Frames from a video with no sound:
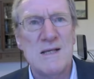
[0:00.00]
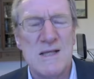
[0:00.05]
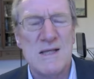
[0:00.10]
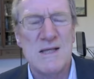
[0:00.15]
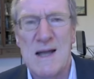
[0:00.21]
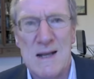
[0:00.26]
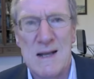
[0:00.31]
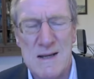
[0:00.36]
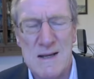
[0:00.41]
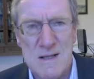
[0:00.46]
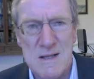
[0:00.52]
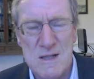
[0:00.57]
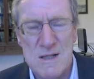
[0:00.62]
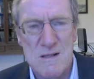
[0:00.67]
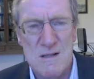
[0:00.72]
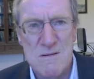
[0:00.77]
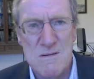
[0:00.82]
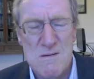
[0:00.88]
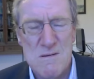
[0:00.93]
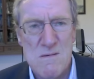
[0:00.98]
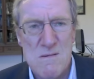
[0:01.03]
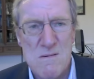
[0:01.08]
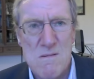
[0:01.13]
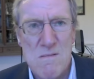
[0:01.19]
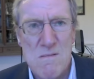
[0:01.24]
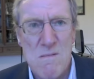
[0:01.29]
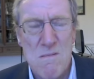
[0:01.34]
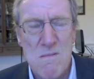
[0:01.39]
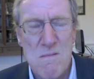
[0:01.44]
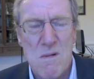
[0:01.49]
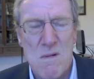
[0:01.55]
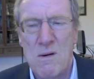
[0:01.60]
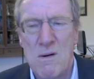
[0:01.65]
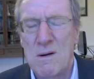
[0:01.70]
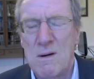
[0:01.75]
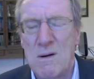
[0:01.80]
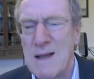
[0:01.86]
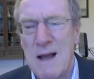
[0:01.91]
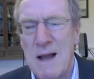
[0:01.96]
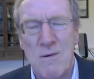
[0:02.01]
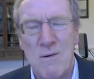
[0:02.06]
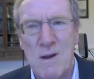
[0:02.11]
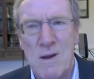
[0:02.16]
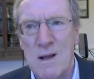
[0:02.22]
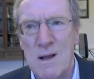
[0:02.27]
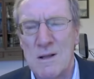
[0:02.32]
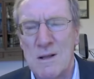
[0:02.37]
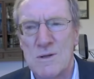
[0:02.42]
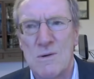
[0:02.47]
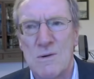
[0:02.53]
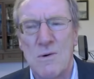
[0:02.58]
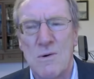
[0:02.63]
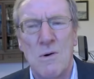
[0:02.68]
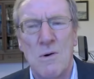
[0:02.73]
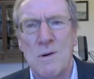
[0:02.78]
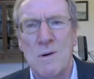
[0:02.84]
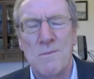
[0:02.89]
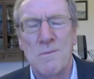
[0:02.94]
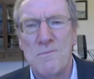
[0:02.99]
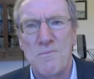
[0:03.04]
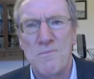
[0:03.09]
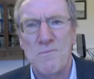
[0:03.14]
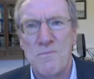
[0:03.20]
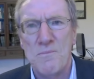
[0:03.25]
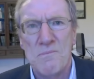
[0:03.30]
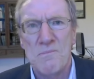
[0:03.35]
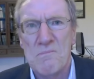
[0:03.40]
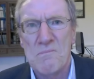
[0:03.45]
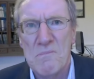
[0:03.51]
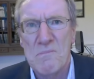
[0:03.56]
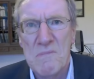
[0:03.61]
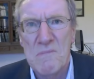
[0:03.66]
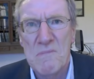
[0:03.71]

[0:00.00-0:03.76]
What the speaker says: higher standards on agriculture, on